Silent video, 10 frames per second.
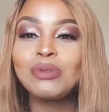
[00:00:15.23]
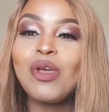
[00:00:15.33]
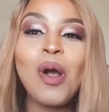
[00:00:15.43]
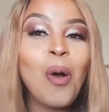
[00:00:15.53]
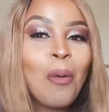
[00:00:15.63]
We
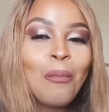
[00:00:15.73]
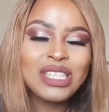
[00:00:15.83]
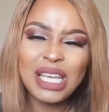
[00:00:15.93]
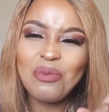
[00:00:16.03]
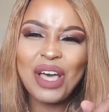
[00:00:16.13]
are
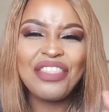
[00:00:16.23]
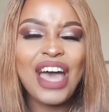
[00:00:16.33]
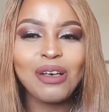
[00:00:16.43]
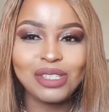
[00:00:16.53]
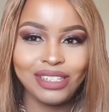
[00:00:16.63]
almost at
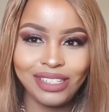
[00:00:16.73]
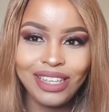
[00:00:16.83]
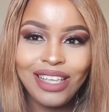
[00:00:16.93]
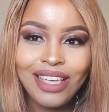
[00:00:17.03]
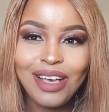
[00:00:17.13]
1,000.
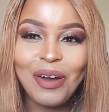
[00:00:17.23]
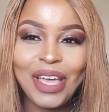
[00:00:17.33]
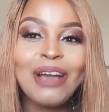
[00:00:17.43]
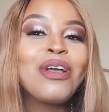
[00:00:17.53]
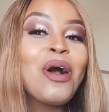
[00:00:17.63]

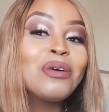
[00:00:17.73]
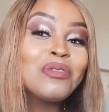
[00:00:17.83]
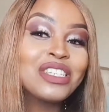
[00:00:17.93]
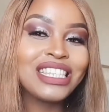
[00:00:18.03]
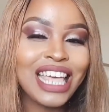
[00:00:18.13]
Okay, we are
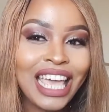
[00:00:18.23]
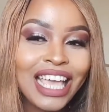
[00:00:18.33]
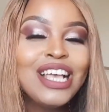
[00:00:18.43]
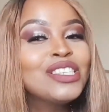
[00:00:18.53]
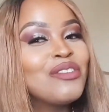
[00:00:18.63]
almost there.
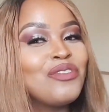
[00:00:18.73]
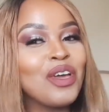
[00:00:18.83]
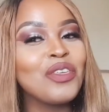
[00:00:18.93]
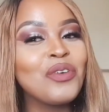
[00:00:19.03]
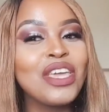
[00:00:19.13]
So if
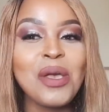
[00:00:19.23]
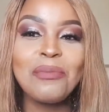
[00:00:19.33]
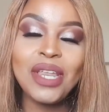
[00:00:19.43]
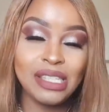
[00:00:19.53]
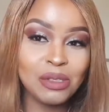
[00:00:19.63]
you're new here,
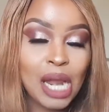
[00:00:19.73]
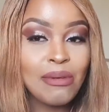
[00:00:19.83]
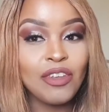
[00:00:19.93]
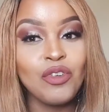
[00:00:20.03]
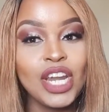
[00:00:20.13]
please subscribe
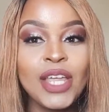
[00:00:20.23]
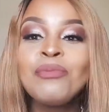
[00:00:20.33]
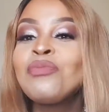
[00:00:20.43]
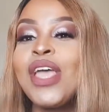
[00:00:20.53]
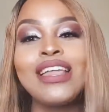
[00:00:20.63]
if you're already.
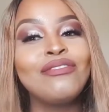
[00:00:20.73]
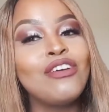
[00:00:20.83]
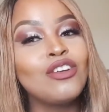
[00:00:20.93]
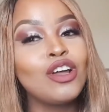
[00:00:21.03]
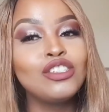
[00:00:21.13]
And if
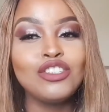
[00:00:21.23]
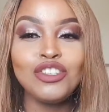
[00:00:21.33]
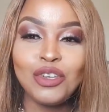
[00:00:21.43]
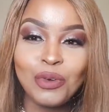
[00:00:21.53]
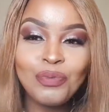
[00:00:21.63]
you're not
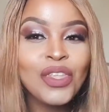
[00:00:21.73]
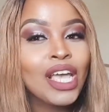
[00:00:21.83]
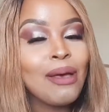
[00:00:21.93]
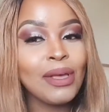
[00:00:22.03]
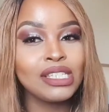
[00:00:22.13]
new,
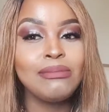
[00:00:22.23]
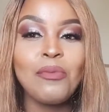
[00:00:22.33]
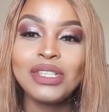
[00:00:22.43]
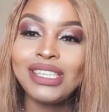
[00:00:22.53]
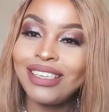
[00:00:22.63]
come back to see me
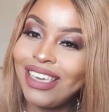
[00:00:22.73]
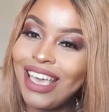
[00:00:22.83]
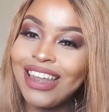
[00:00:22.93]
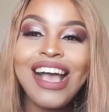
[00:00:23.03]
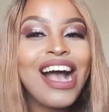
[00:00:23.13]
once
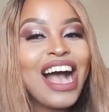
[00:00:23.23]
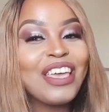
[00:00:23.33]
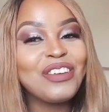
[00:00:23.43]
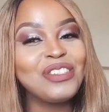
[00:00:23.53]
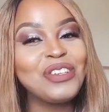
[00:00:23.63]
again. How
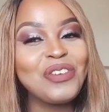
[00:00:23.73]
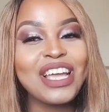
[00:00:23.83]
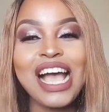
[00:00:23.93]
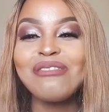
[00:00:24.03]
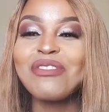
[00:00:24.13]
you
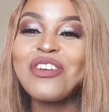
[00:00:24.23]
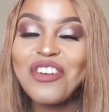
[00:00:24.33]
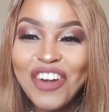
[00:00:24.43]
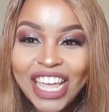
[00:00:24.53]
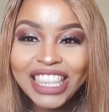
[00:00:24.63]
doing? I'm
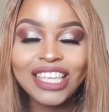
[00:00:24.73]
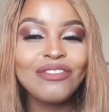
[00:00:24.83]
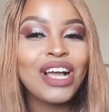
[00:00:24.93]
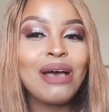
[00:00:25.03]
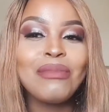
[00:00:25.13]
great. Thank you
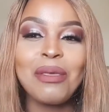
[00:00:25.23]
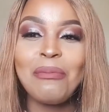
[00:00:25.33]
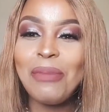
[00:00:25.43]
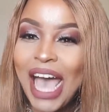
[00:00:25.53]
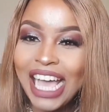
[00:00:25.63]
for coming
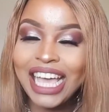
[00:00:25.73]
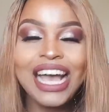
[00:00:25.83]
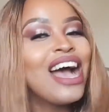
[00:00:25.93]
back.